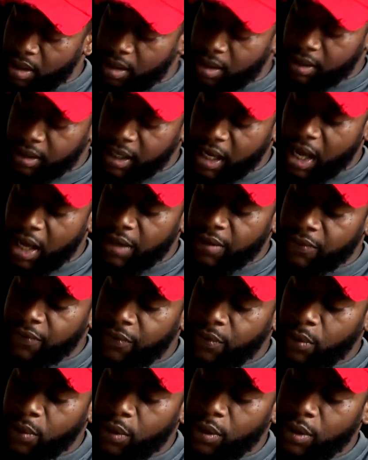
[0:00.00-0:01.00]
accounted
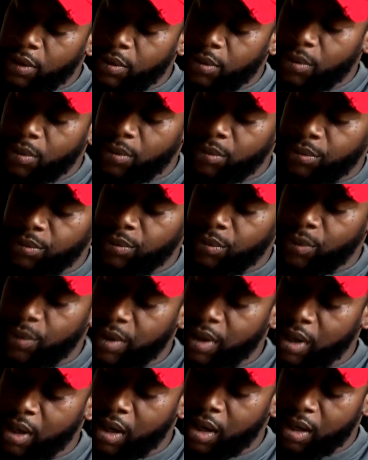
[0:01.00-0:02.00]
for.
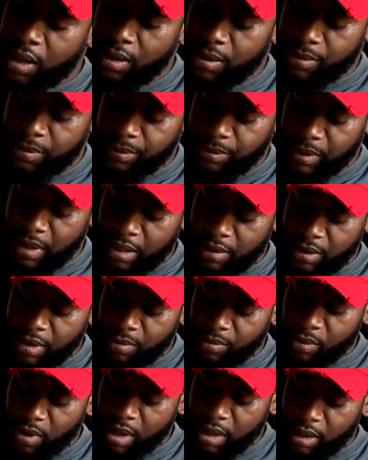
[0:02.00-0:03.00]
We are getting
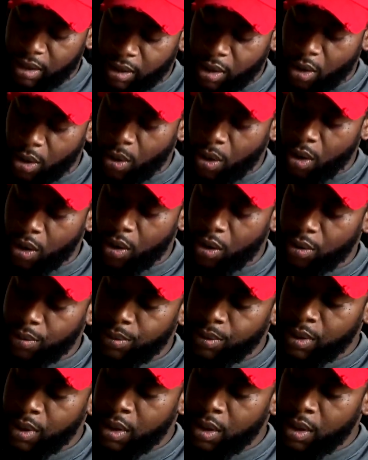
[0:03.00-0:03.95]
him ready to go home.